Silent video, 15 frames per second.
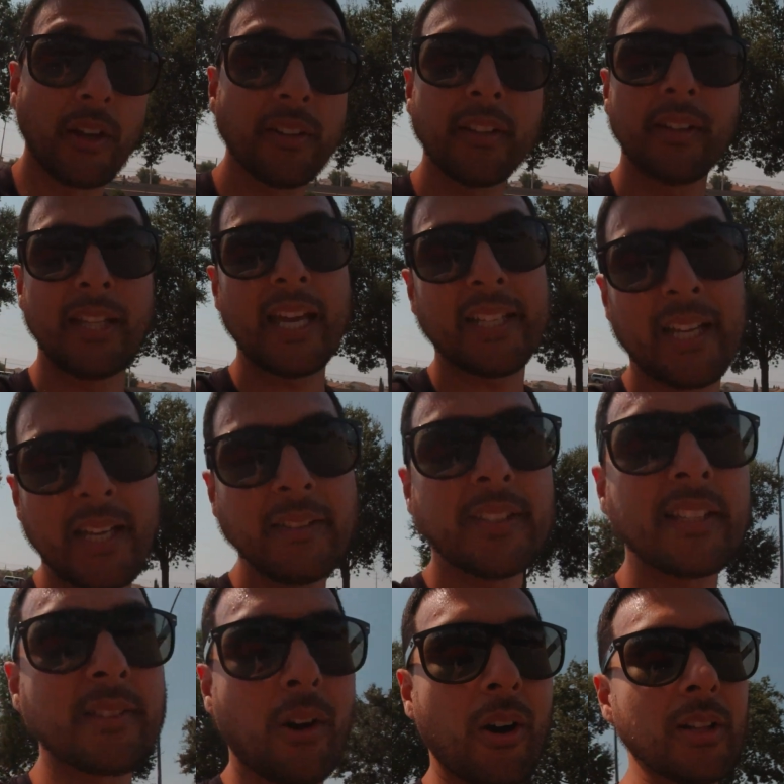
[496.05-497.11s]
other than that, guys,
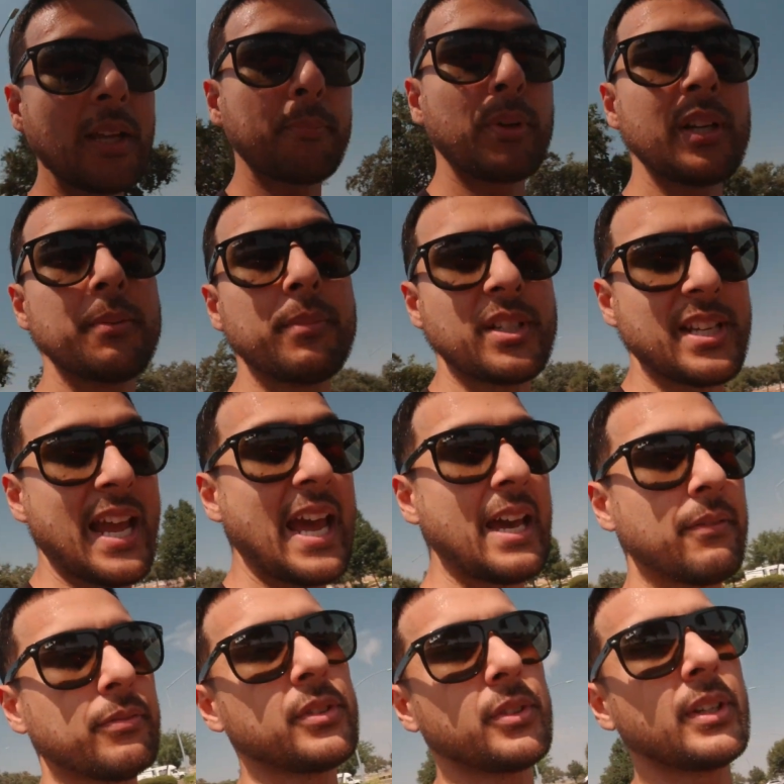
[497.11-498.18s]
that's all I pretty much
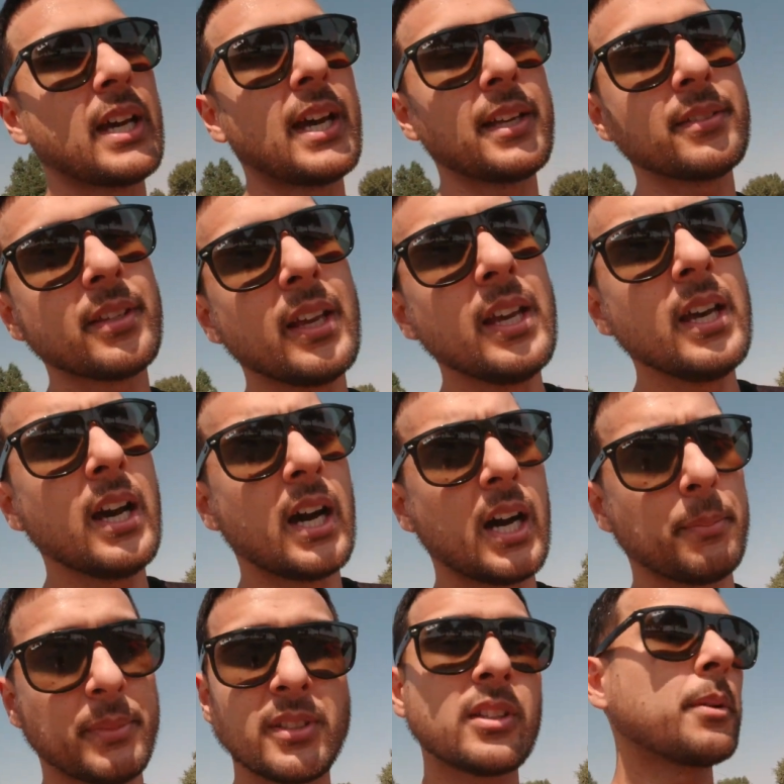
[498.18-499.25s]
have for you guys.
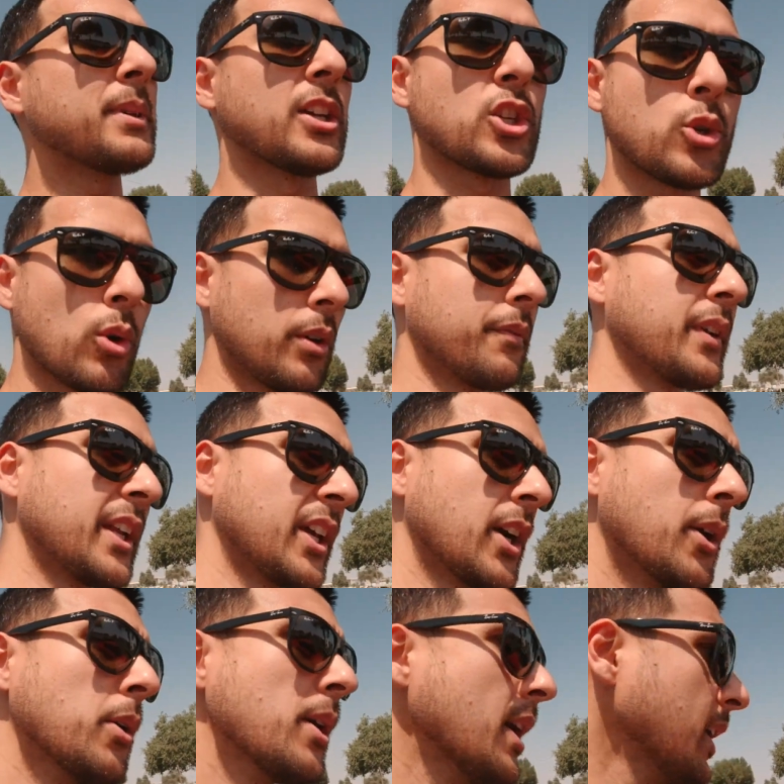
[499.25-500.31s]
This is going to be a short
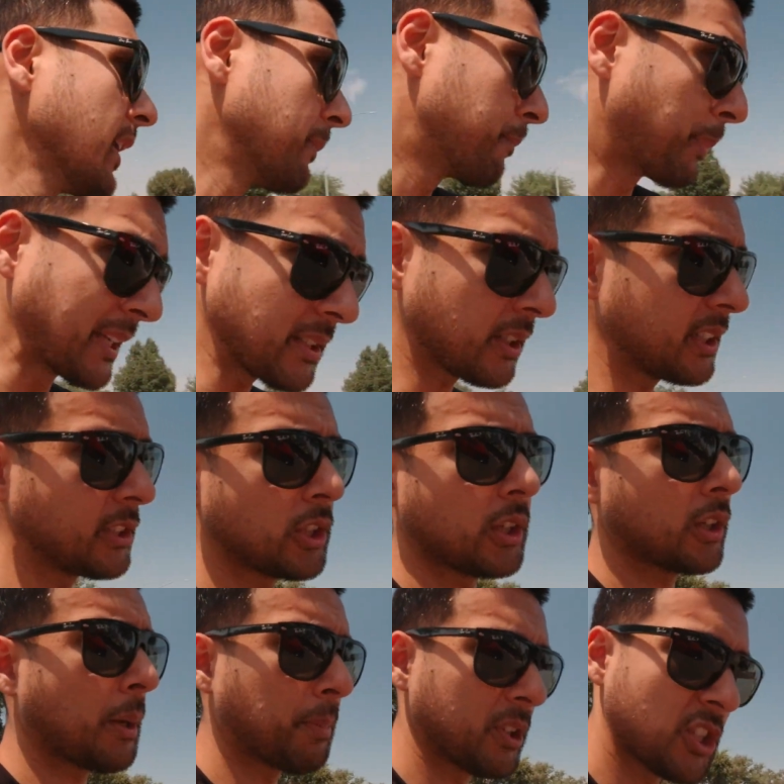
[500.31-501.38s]
video. Basically took a
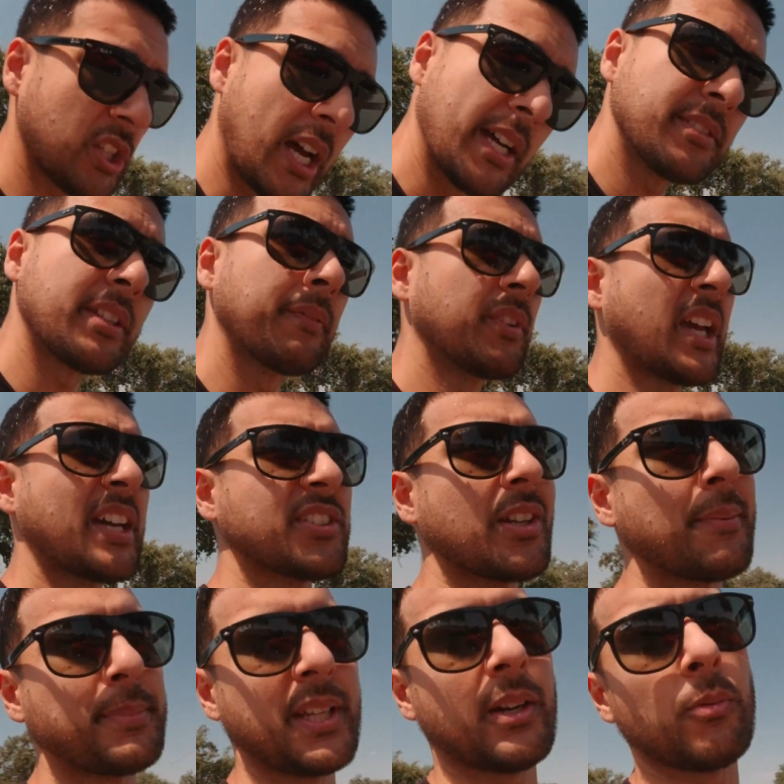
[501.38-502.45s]
couple of shots, give you guys
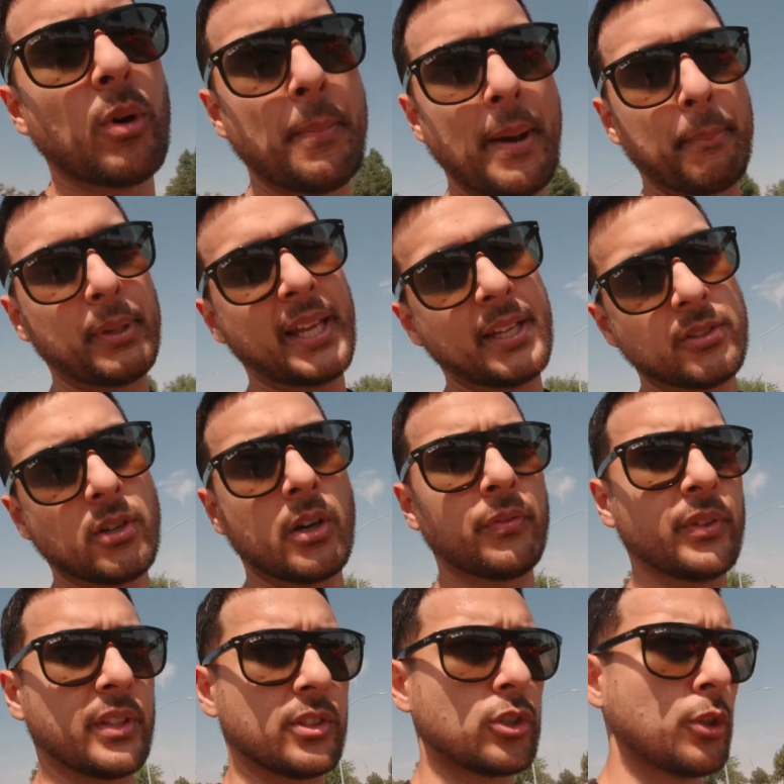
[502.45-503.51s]
an update on what my plans are
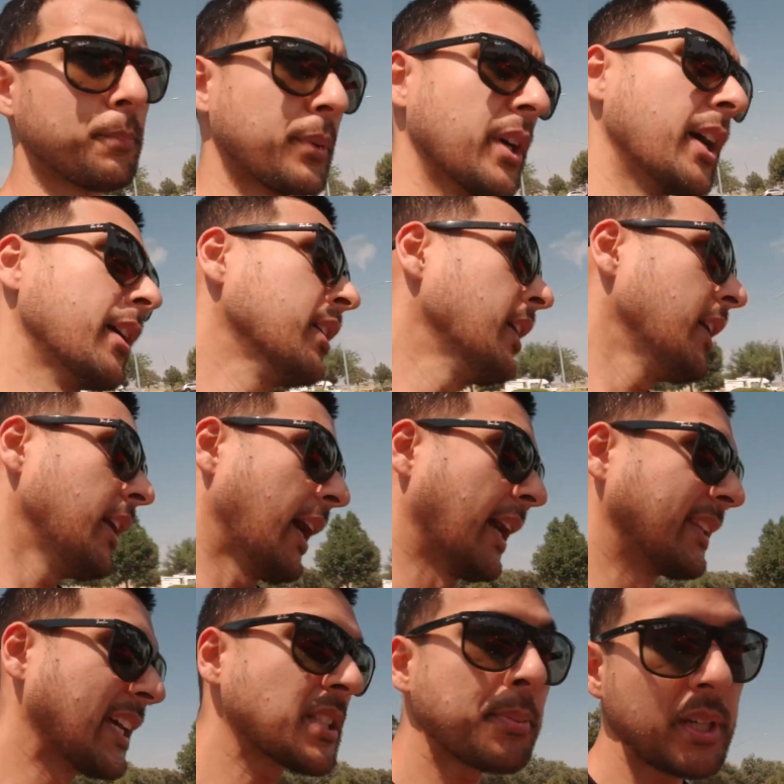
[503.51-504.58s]
for the Supra,
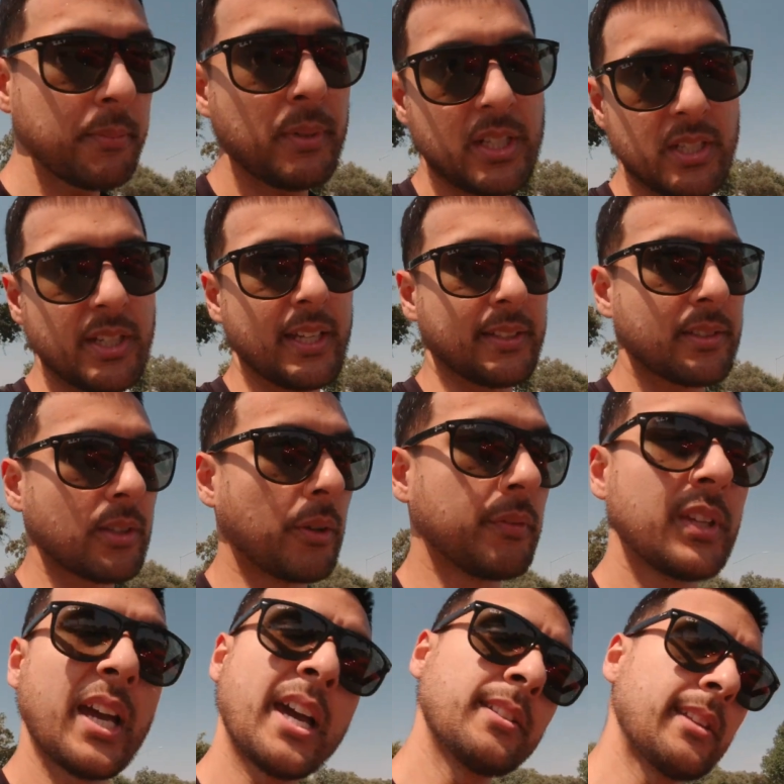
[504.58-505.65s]
and that's pretty much it. So if
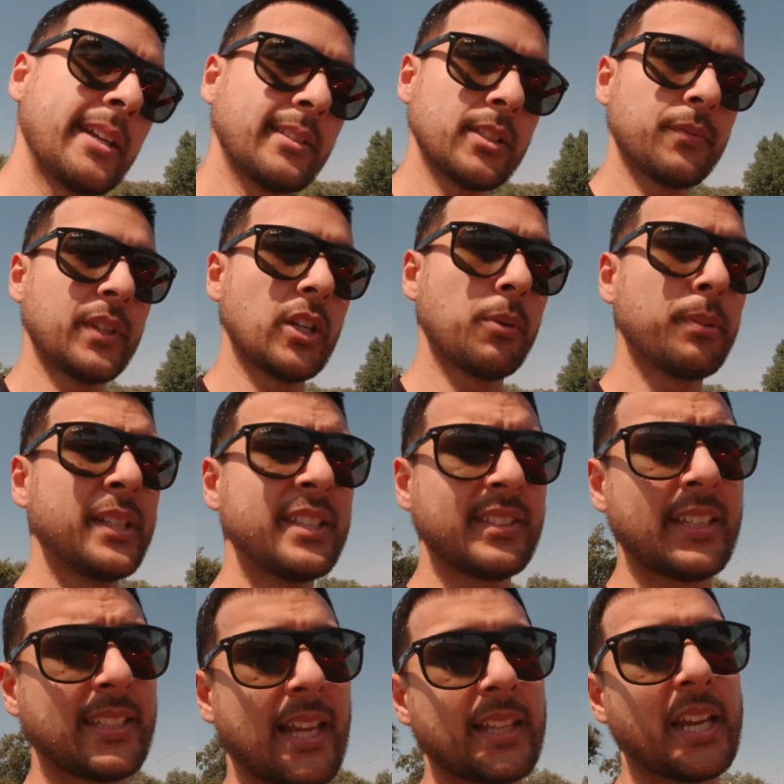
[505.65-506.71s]
you guys like this video, please
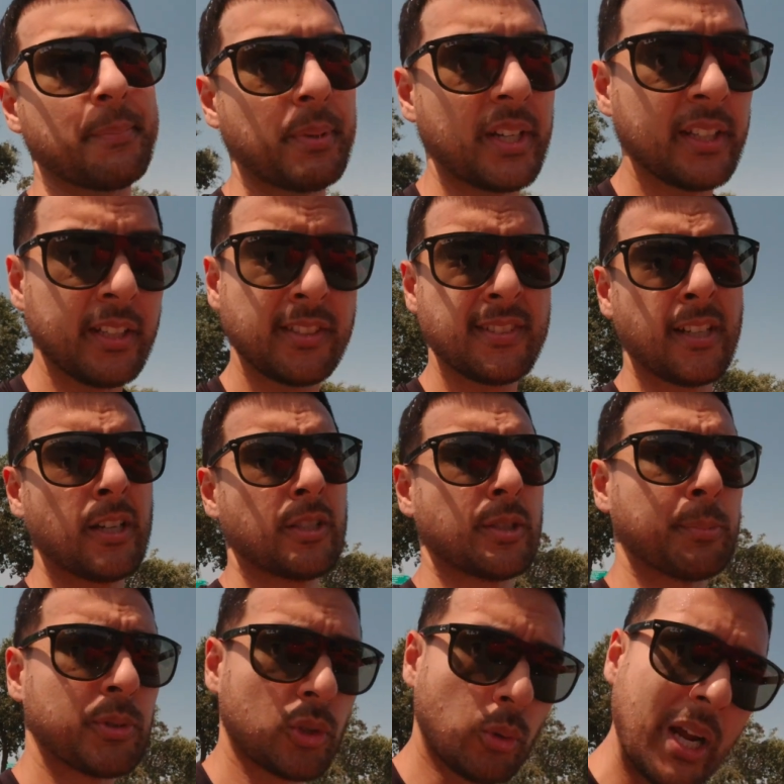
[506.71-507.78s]
hit that like button, consider
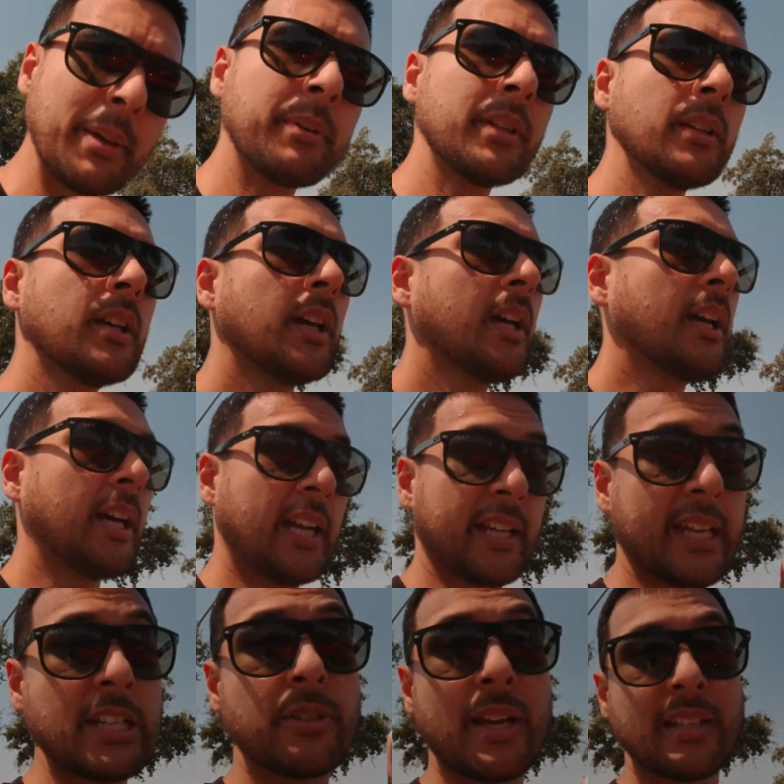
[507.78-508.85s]
subscribing, and I'll
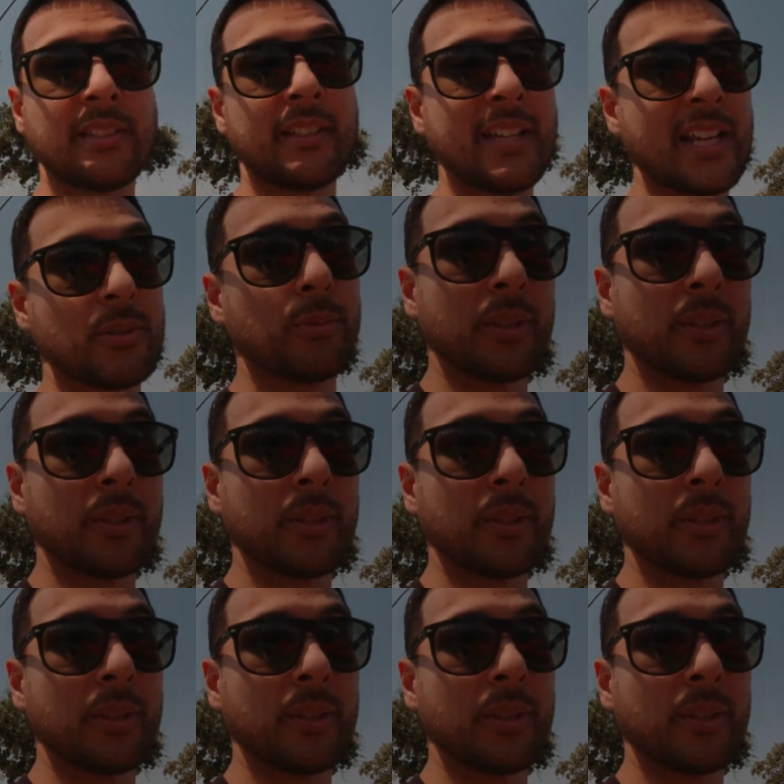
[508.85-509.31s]
catch you guys in the next